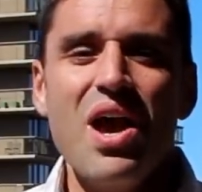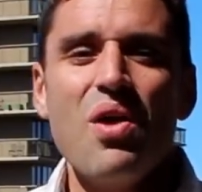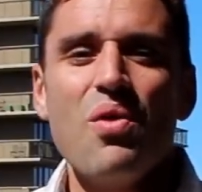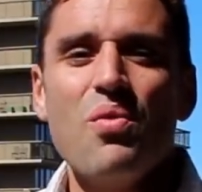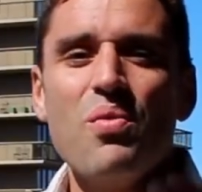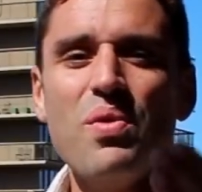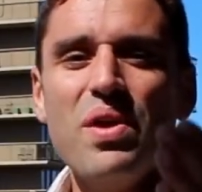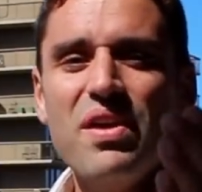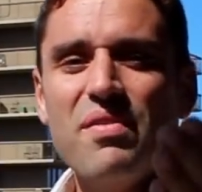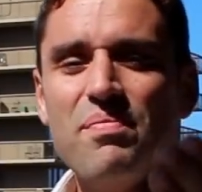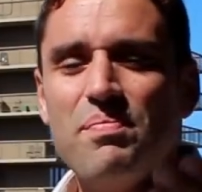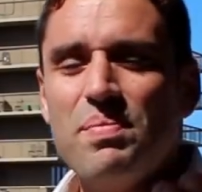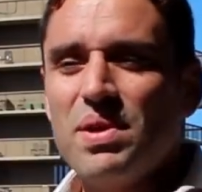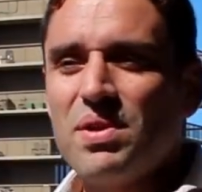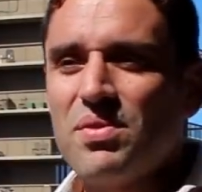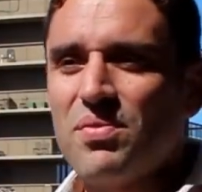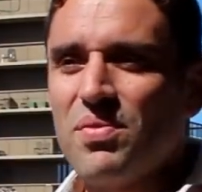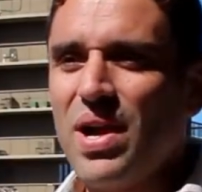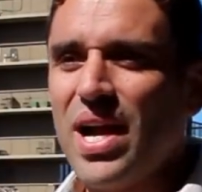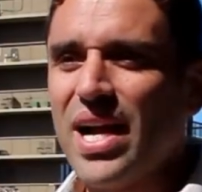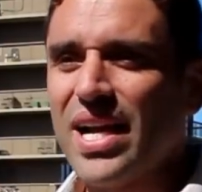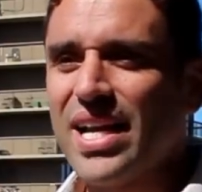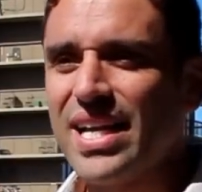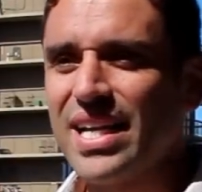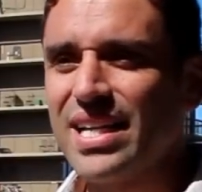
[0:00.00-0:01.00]
We've been
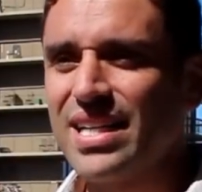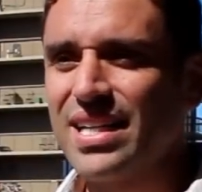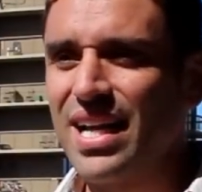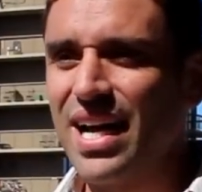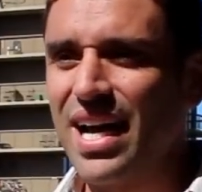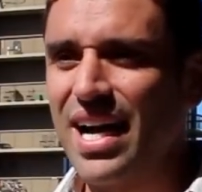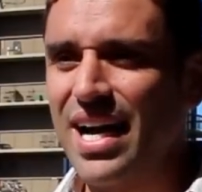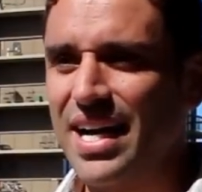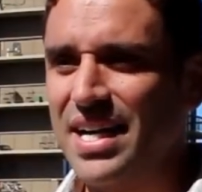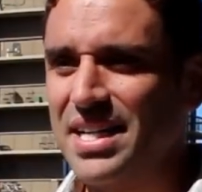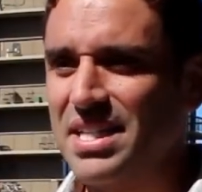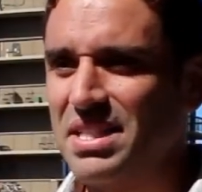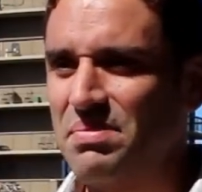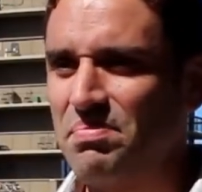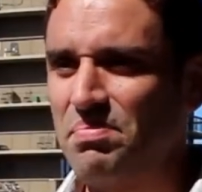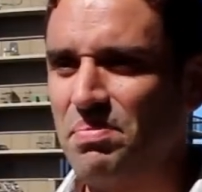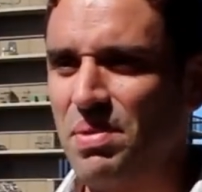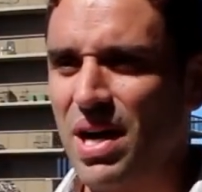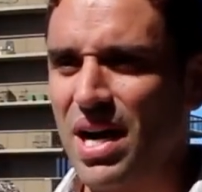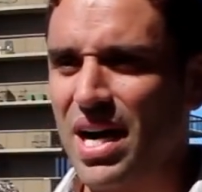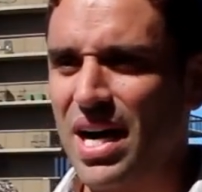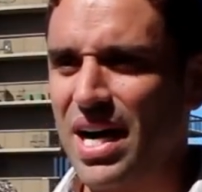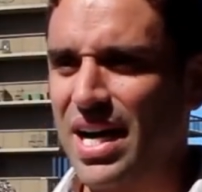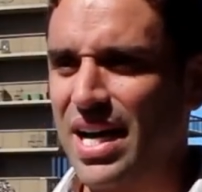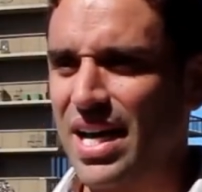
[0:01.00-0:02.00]
recognized
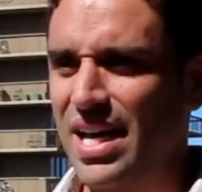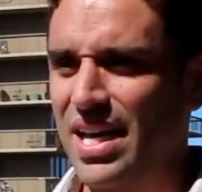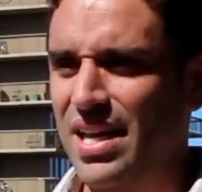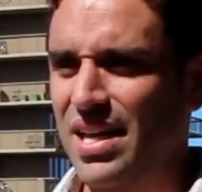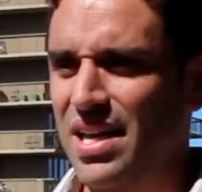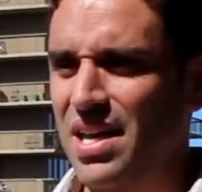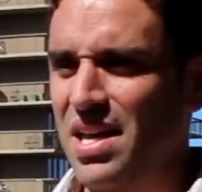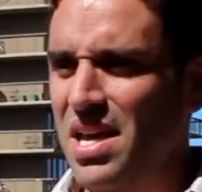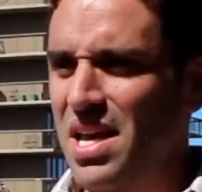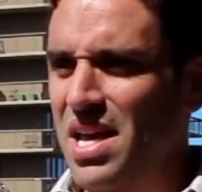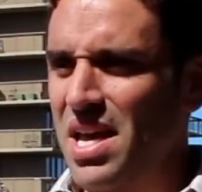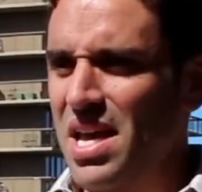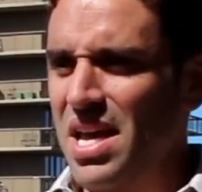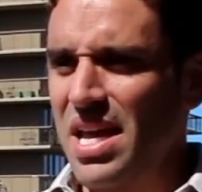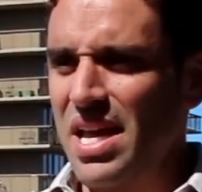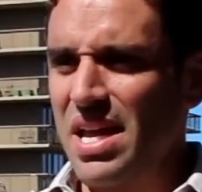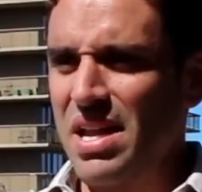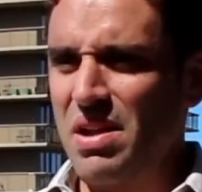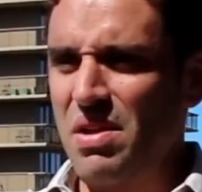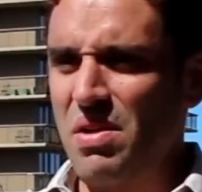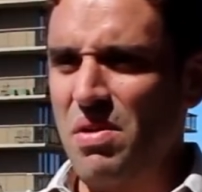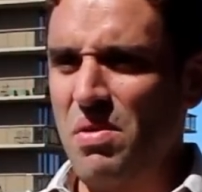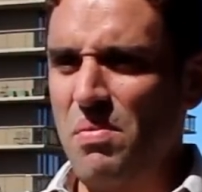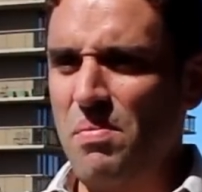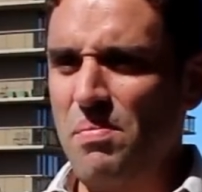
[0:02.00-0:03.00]
by you
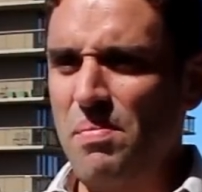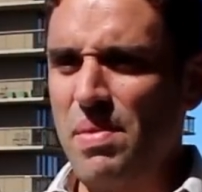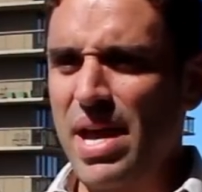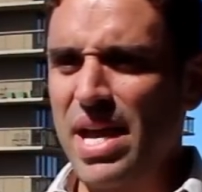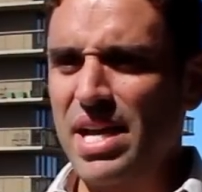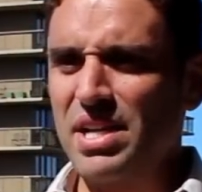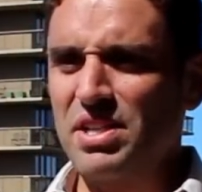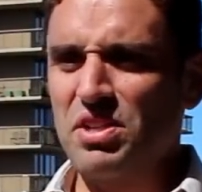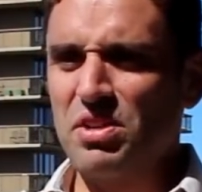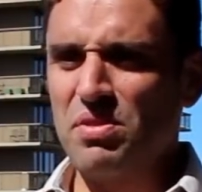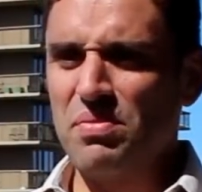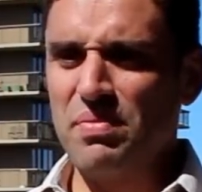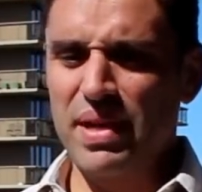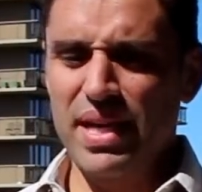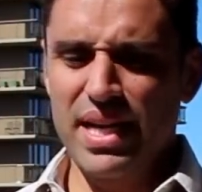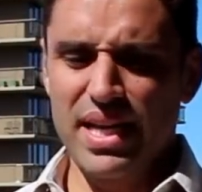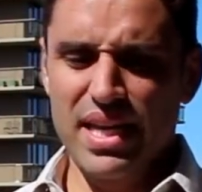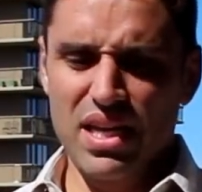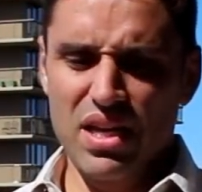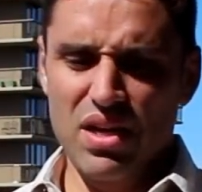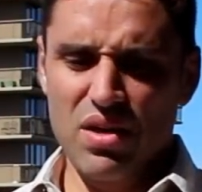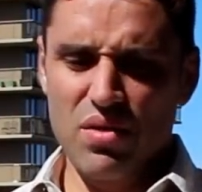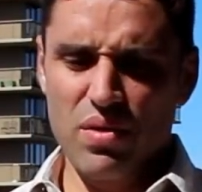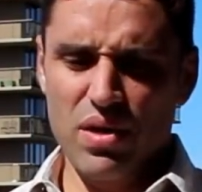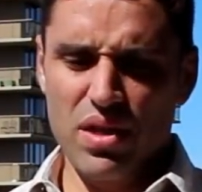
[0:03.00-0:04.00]
know, major
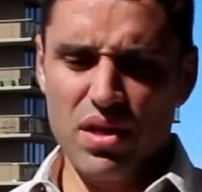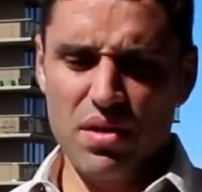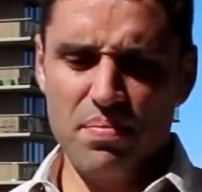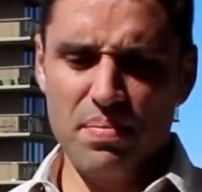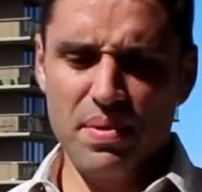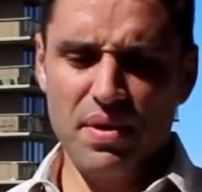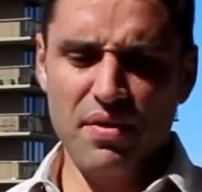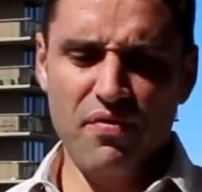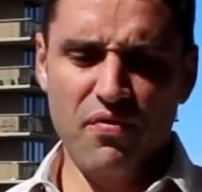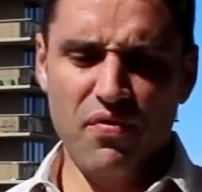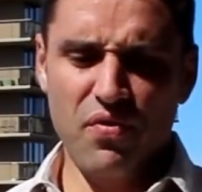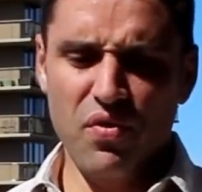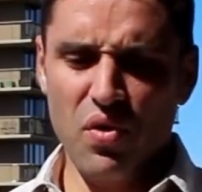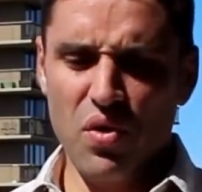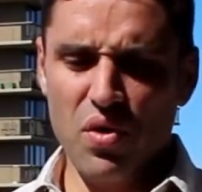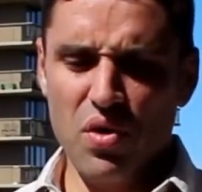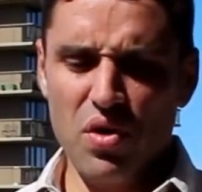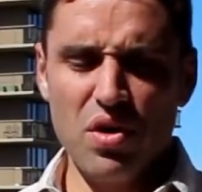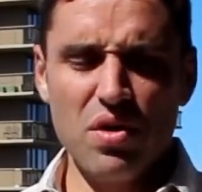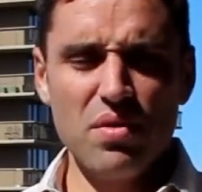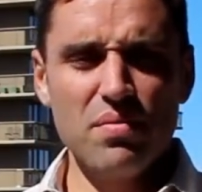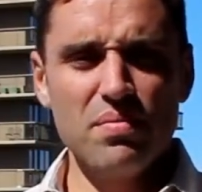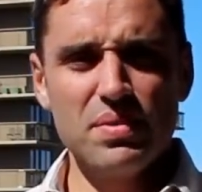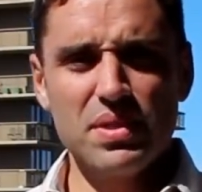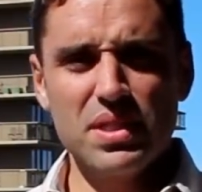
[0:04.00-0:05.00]
media, whether it be
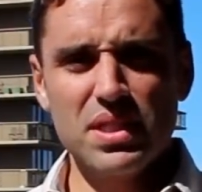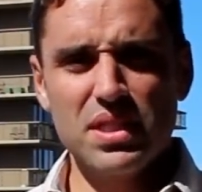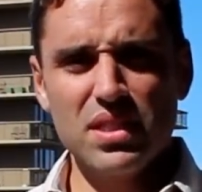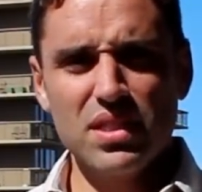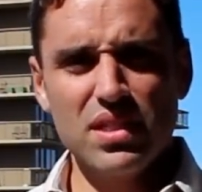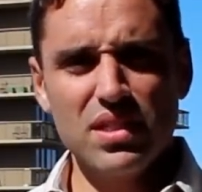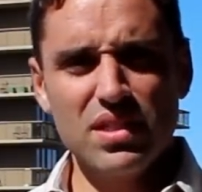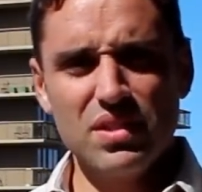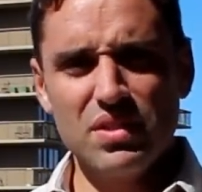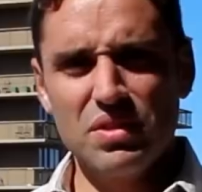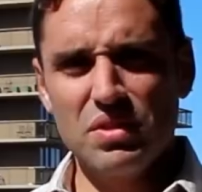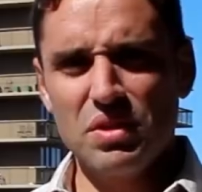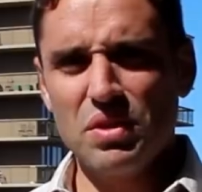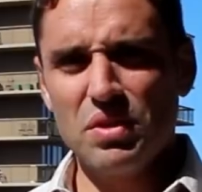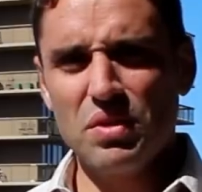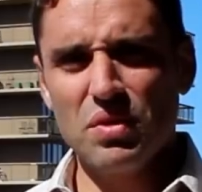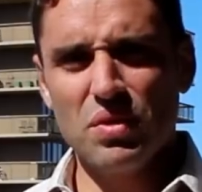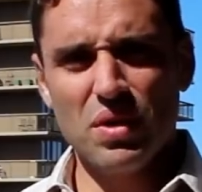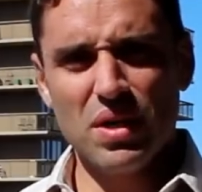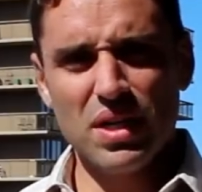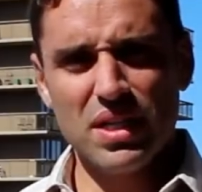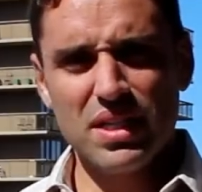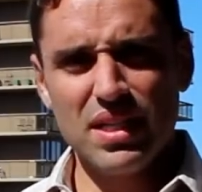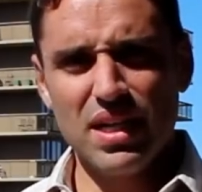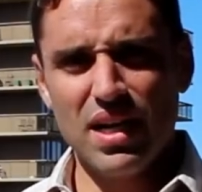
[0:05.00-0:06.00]
Forbes, New
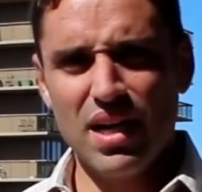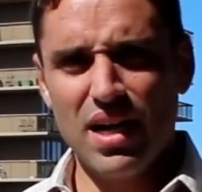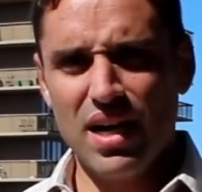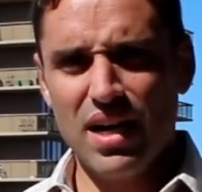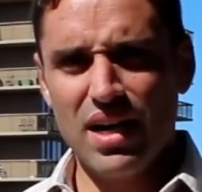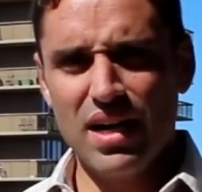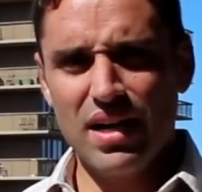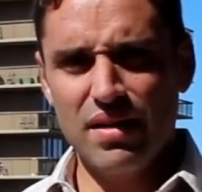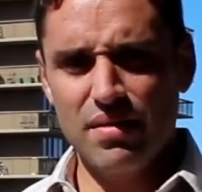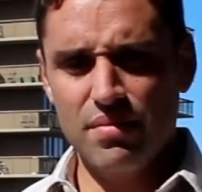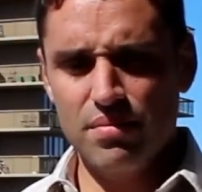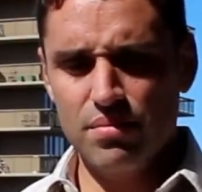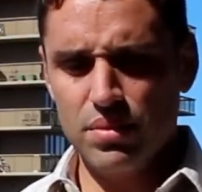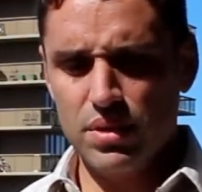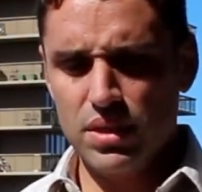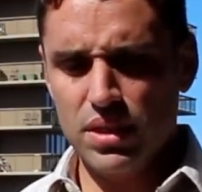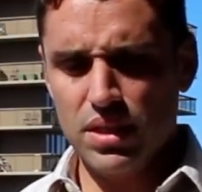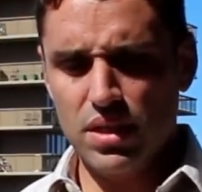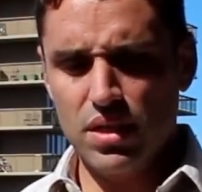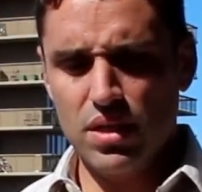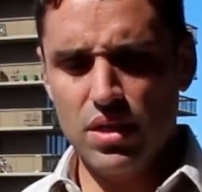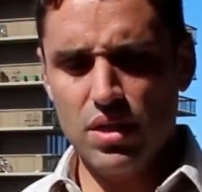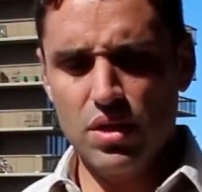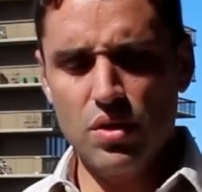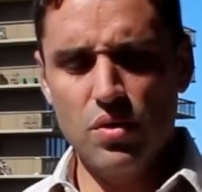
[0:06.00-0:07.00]
York Times,
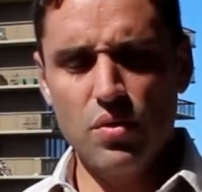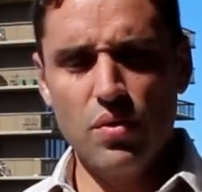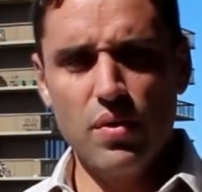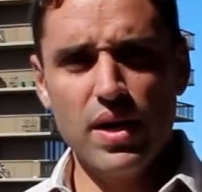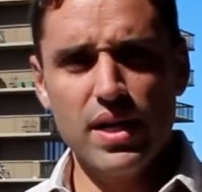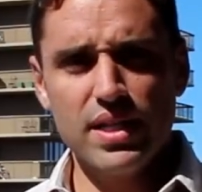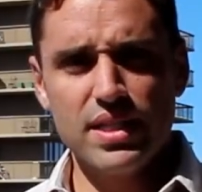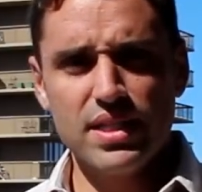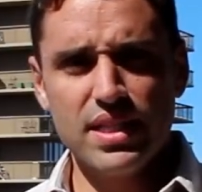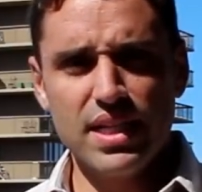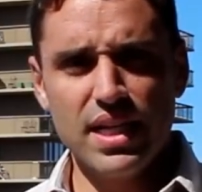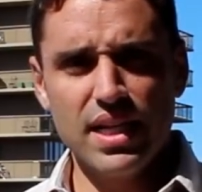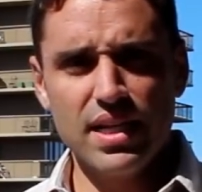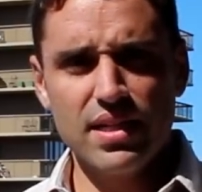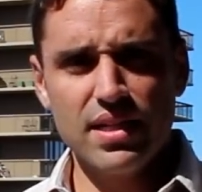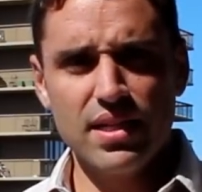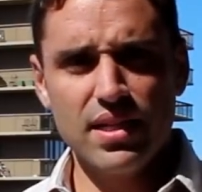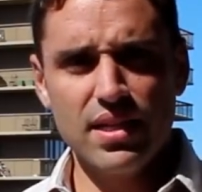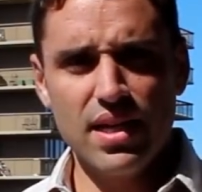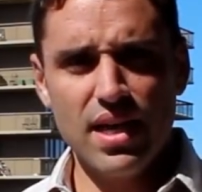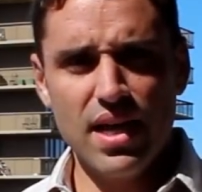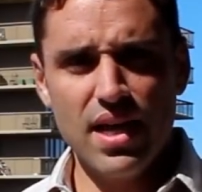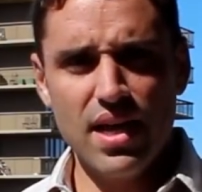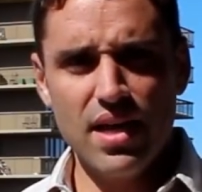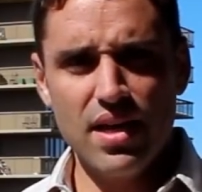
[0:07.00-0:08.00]
USA
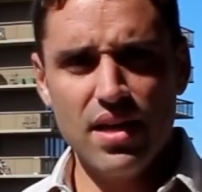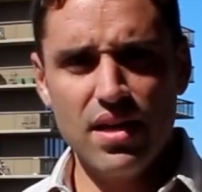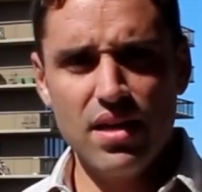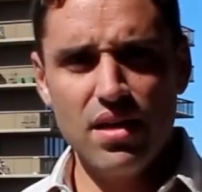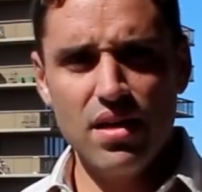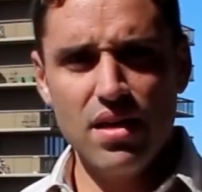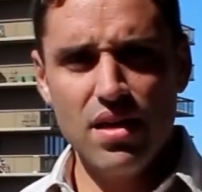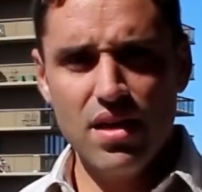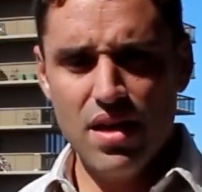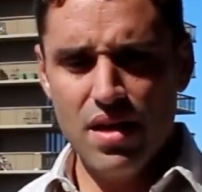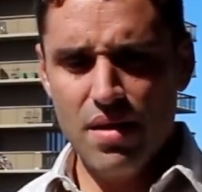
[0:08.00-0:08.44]
Today,